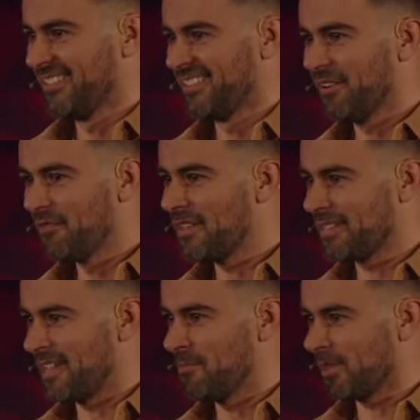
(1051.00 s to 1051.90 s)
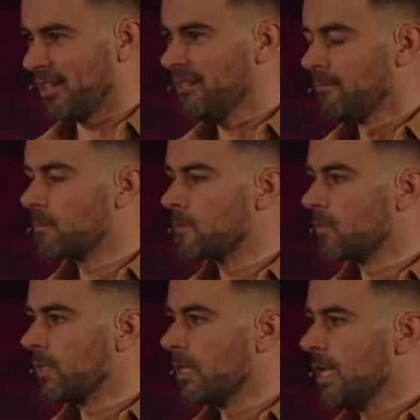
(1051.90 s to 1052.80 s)
of the assembly.
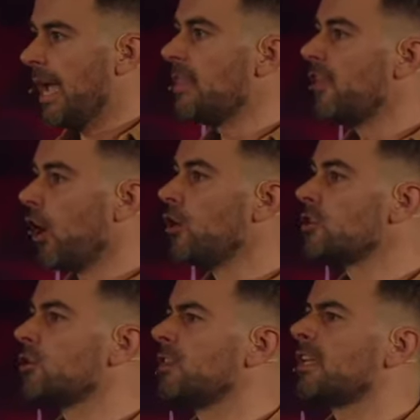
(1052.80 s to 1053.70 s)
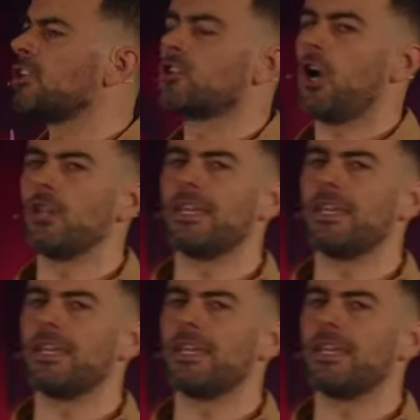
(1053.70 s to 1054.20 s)
And those who think he should only